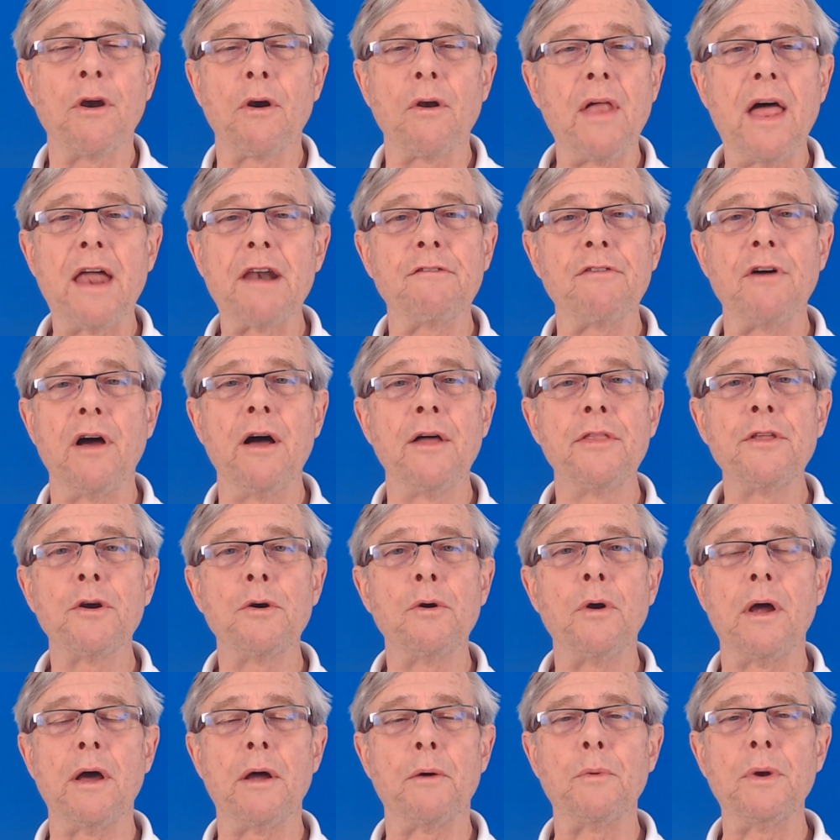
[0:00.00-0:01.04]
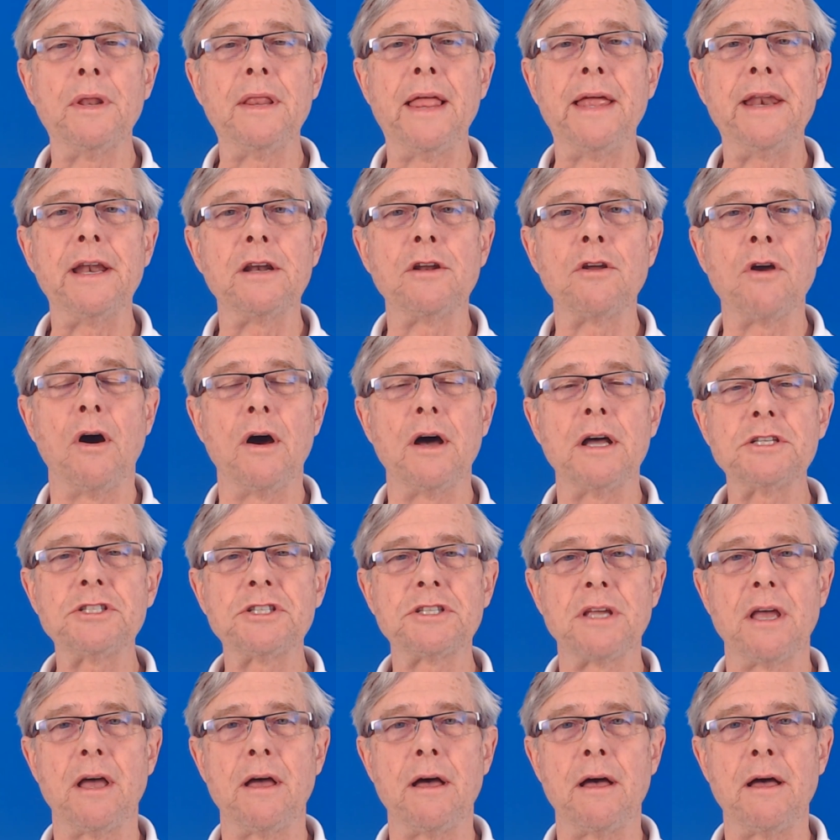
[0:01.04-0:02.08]
There are a lot of other related
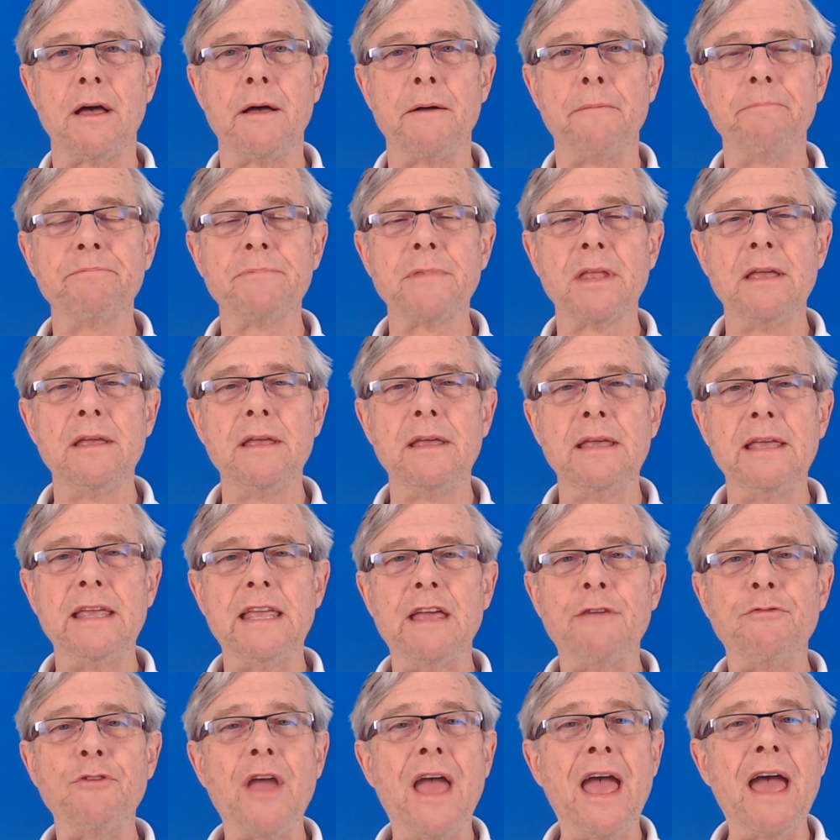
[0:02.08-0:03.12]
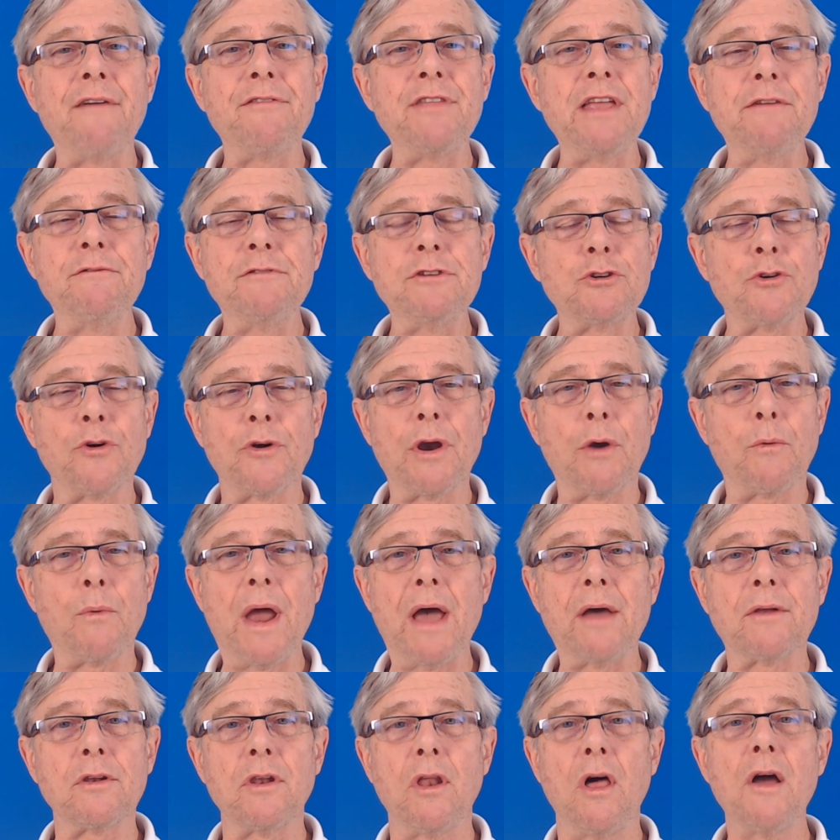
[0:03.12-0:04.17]
costs. If you have the inventory
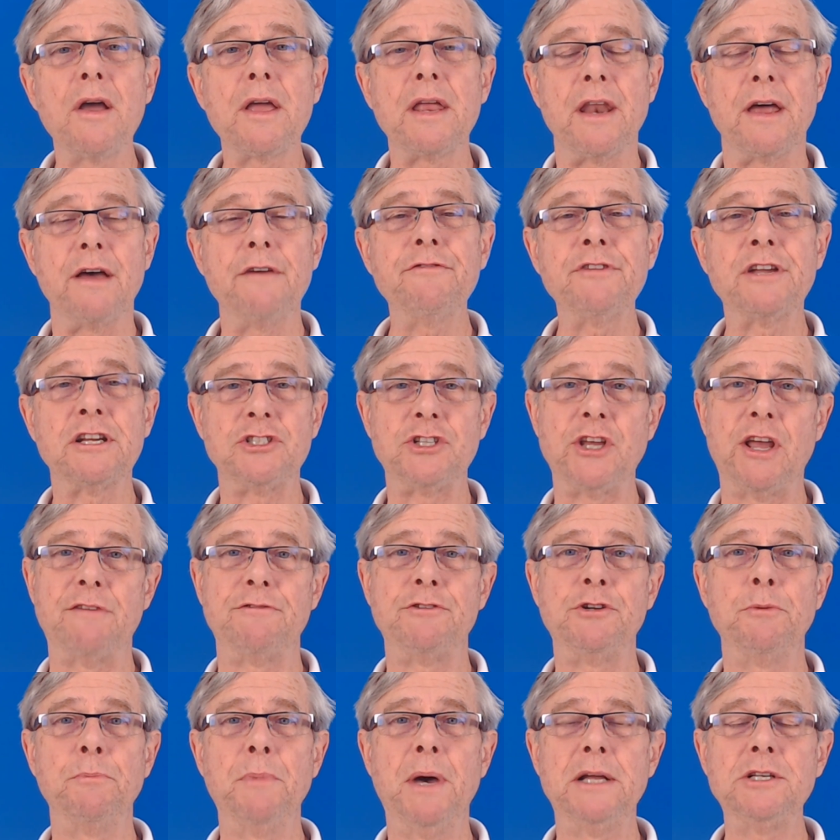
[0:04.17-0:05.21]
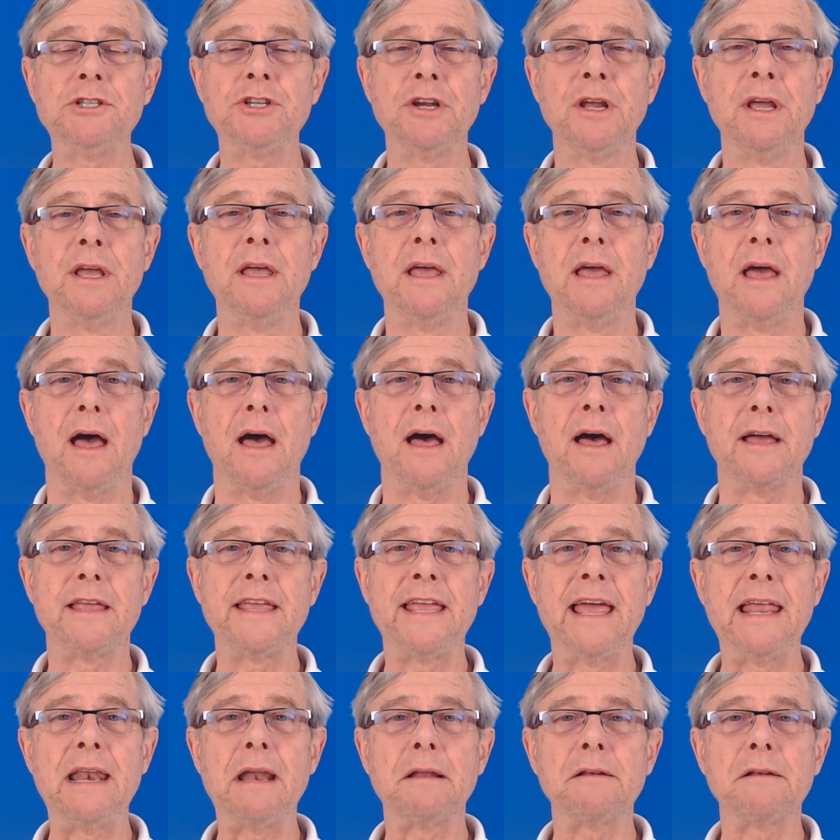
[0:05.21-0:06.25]
around long enough, because you have too much,
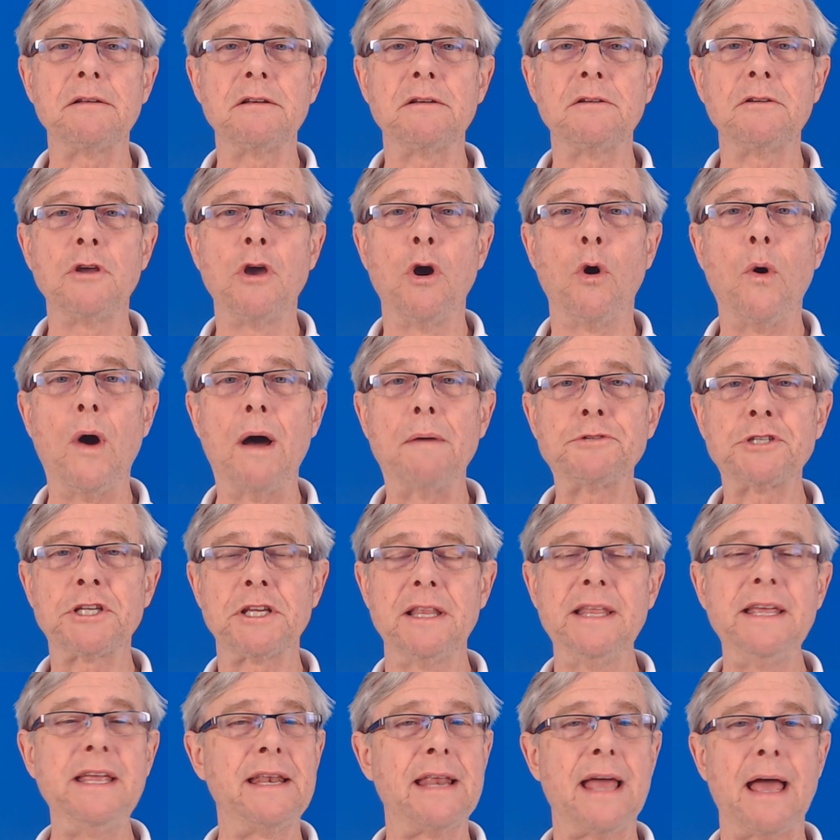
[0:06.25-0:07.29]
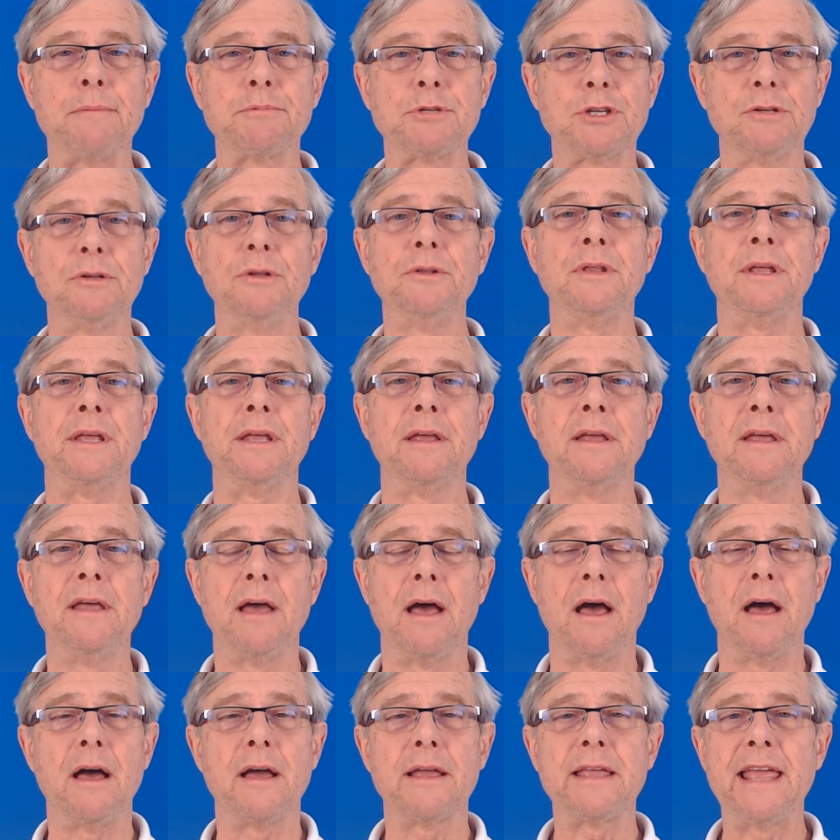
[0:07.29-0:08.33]
can it go obsolete? Absolutely.
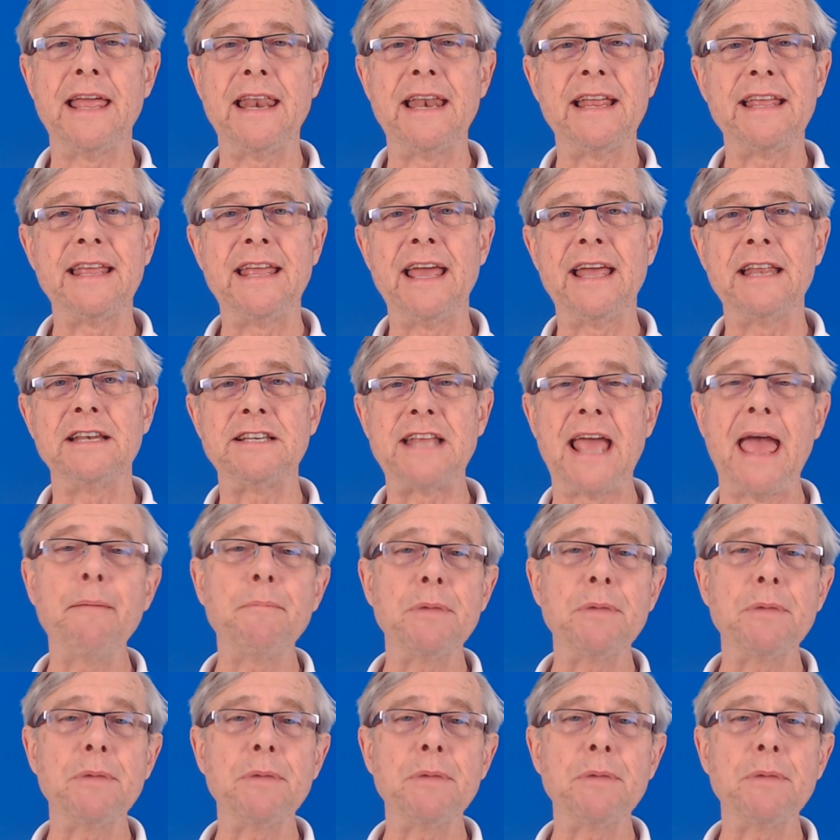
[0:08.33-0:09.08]
Can it get